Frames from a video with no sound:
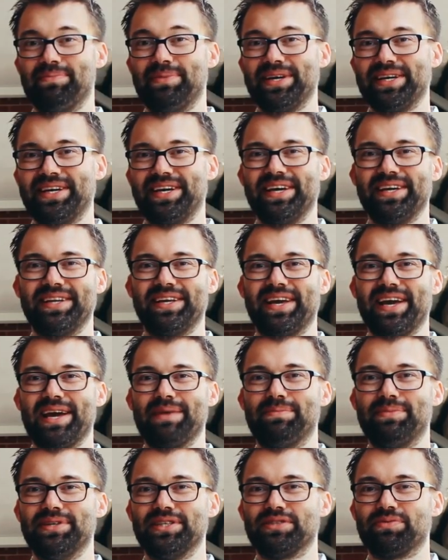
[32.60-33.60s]
big kid
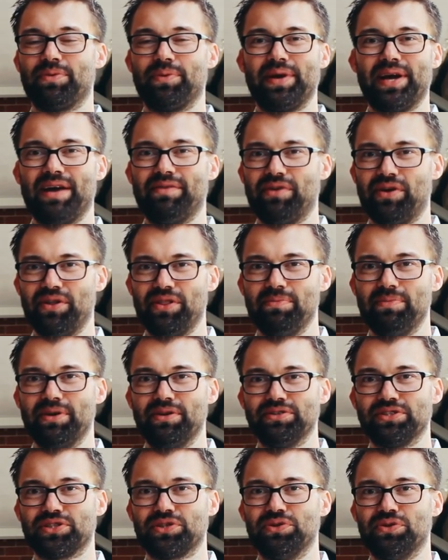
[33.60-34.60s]
campus where we have all the
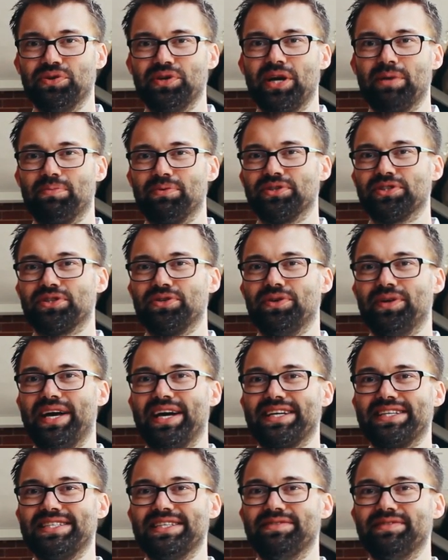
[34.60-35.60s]
middle school and upper school
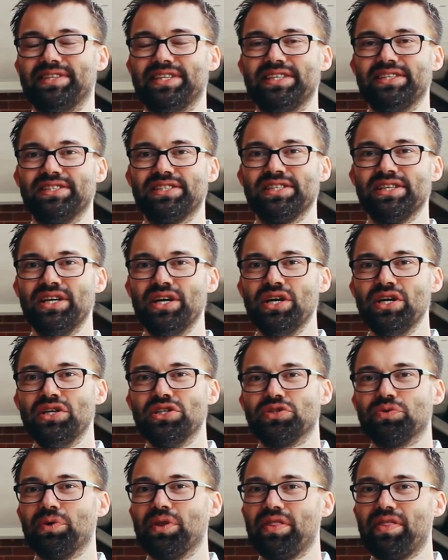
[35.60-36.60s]
activities.
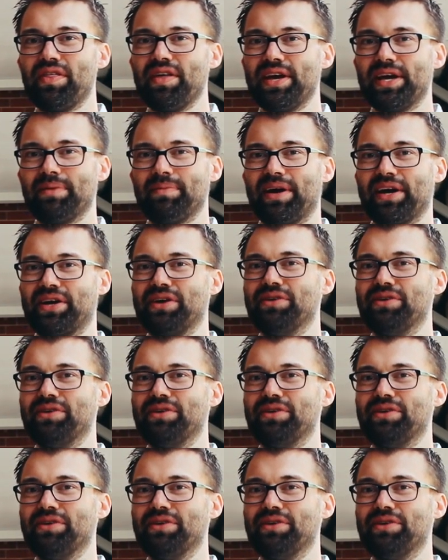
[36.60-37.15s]
So one thing my